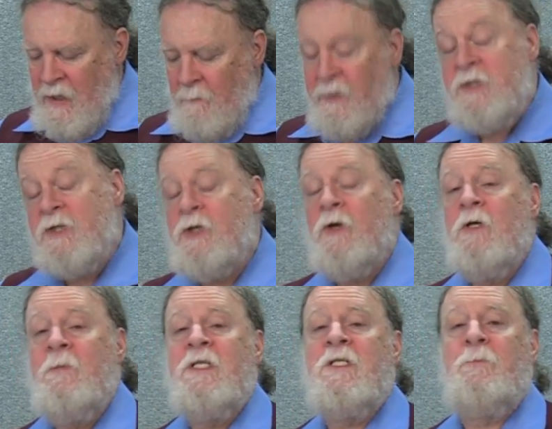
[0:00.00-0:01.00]
but to turn
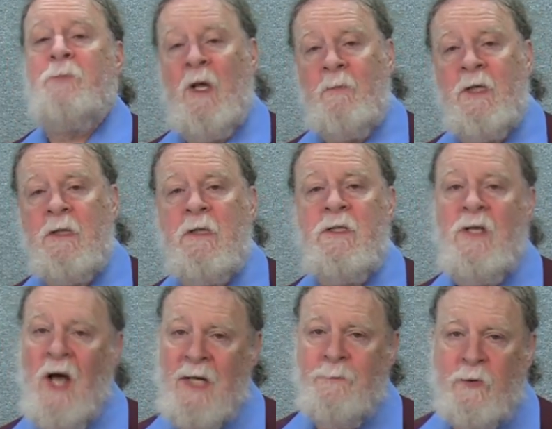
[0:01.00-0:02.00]
them into public,
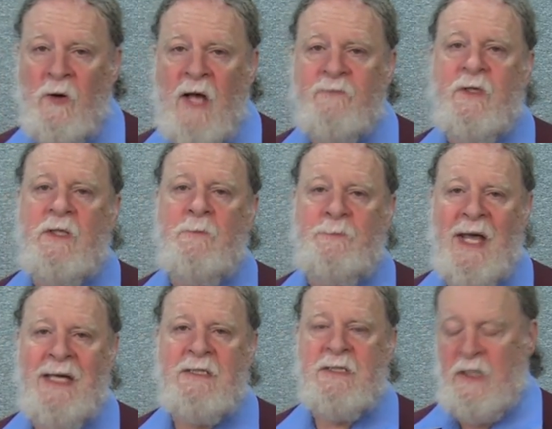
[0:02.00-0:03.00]
nonprofit
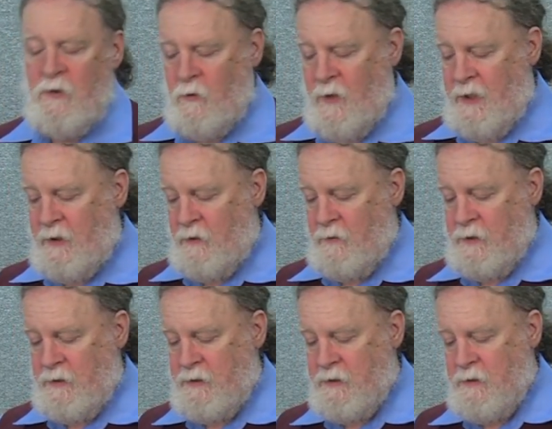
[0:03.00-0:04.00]
banks and credit
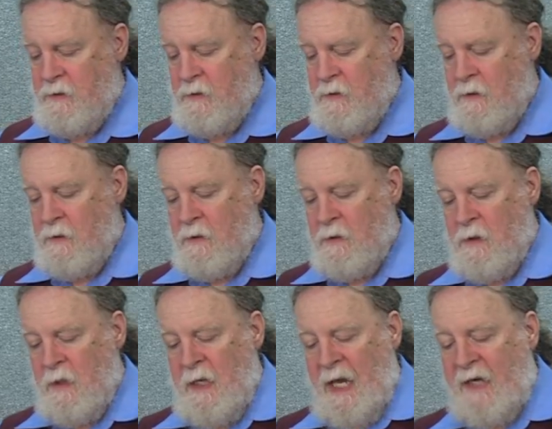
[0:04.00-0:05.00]
unions.
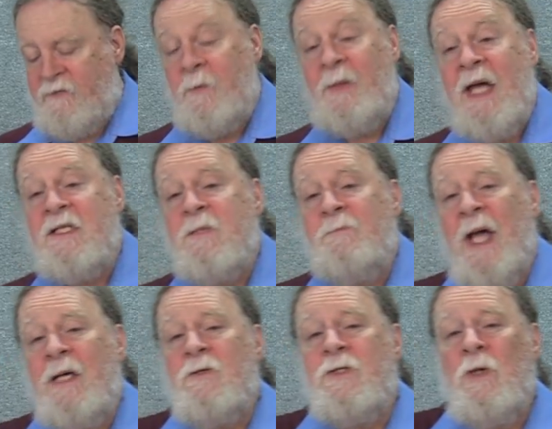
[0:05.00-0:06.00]
And if the banks and
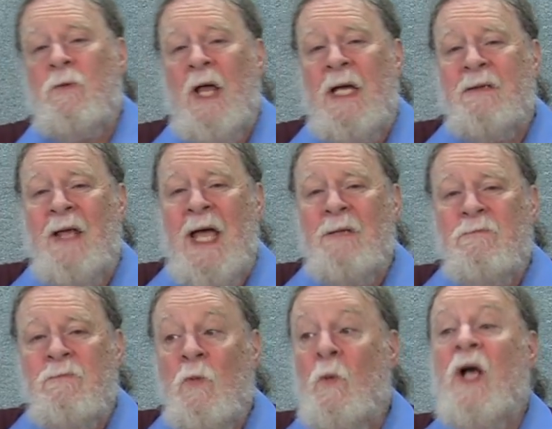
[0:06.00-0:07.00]
bankers don't like that,
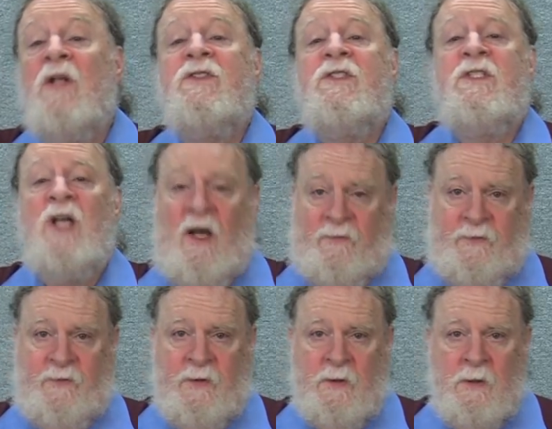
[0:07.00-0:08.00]
well,
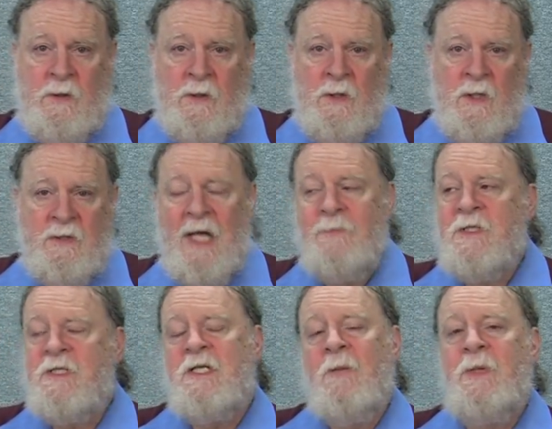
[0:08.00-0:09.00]
tough. They've
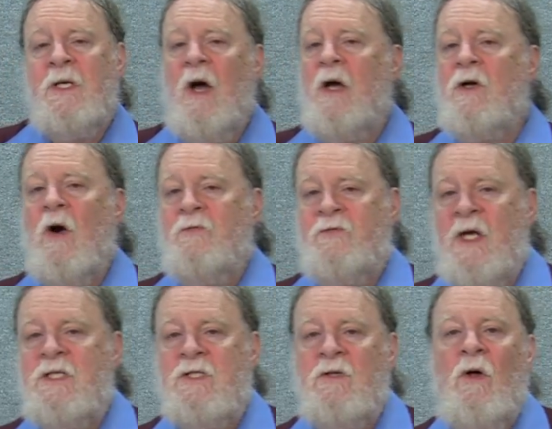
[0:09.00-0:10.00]
been stepping on our
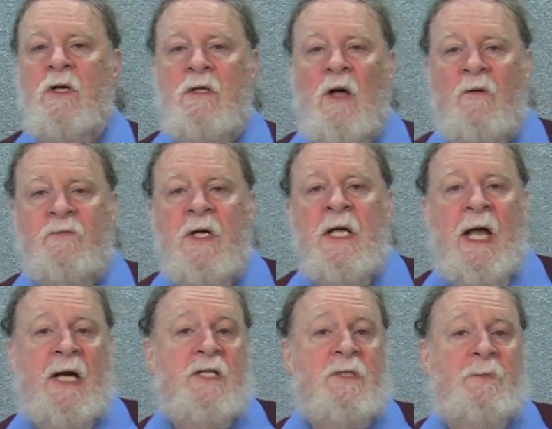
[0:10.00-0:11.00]
face long enough,
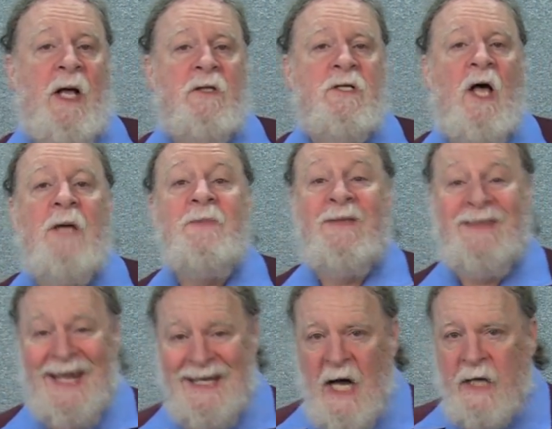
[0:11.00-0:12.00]
and it's about time that
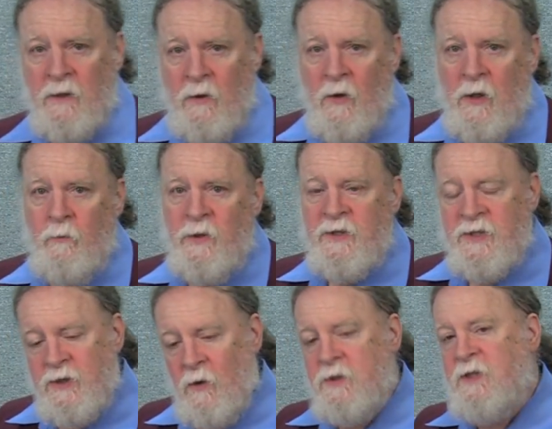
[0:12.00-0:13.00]
they got a look at what the
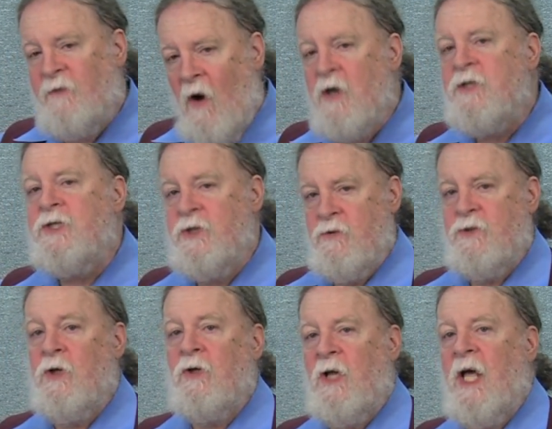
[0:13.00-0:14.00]
soles of our
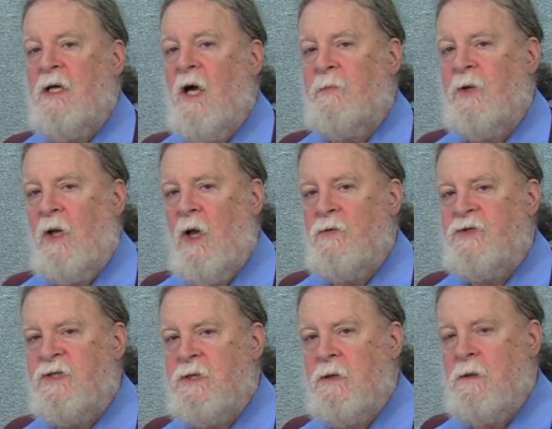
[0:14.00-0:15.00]
shoes look like up
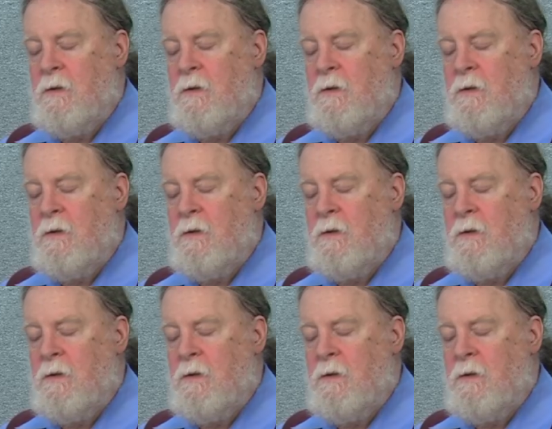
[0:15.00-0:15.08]
close.